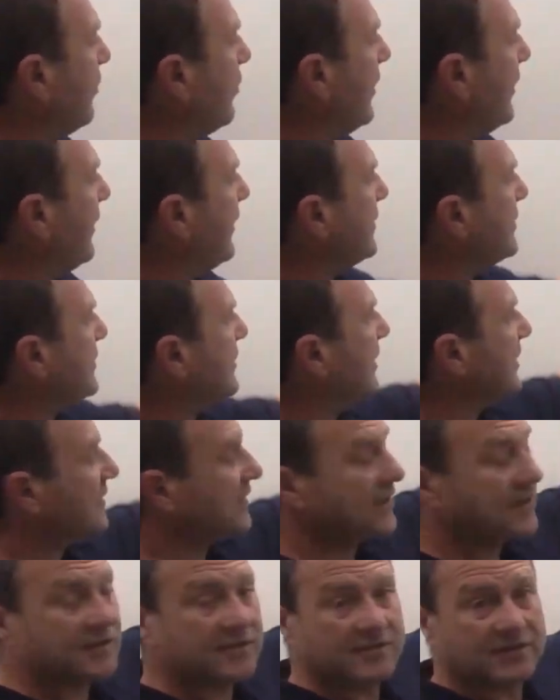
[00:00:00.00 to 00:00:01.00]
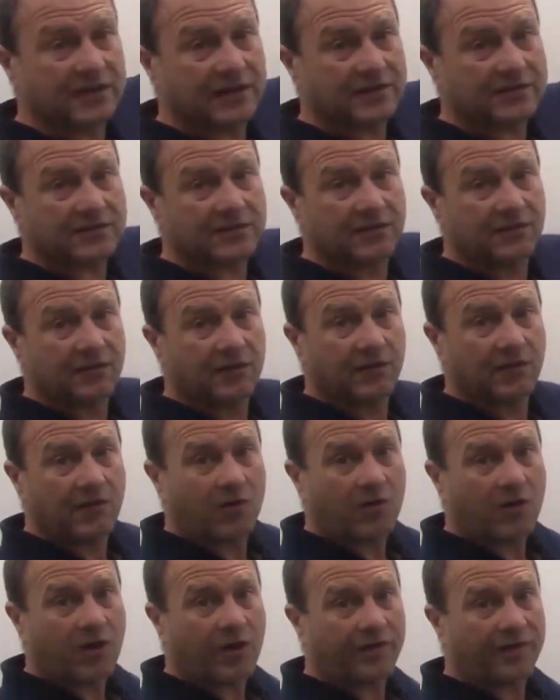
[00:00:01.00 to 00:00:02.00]
what this distance is
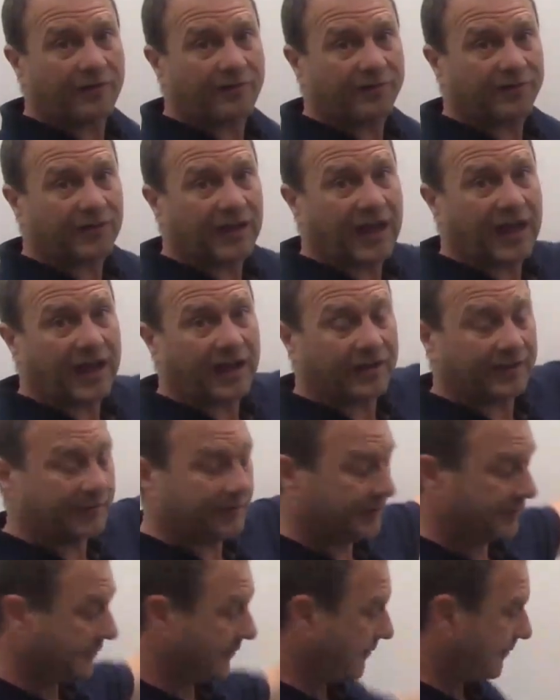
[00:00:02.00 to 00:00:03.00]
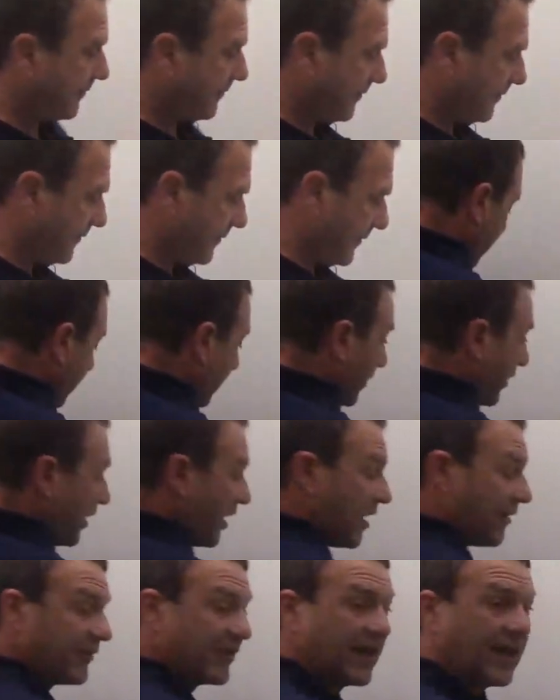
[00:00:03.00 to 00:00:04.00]
on the flat.
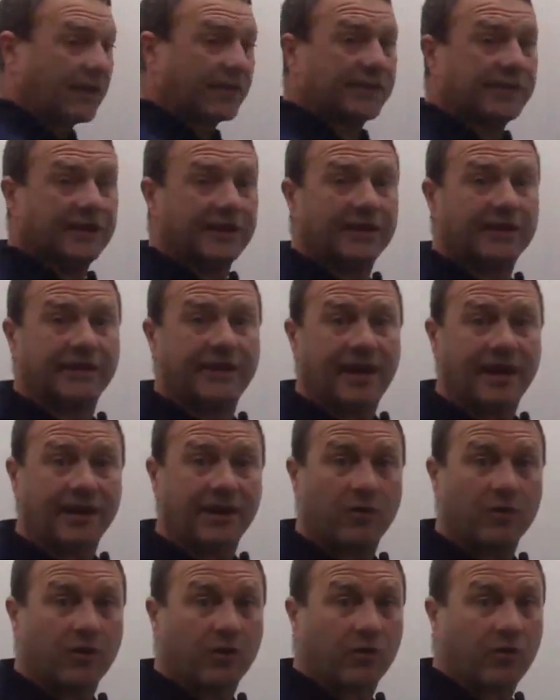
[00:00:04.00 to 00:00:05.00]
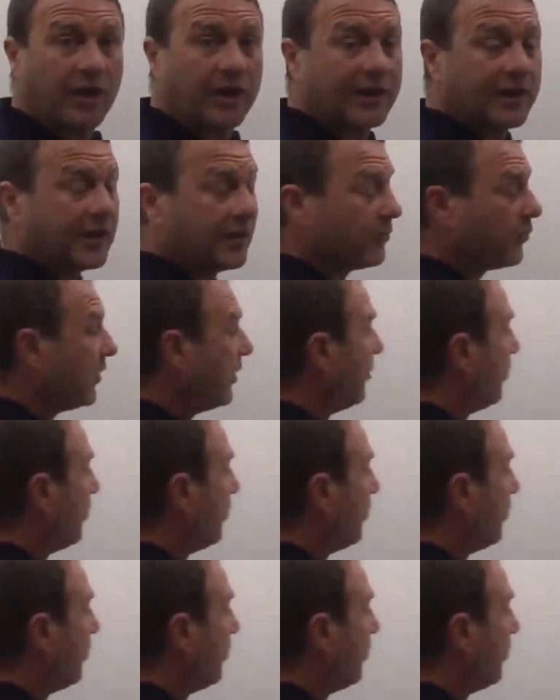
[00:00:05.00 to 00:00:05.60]
I've calculated that out already, and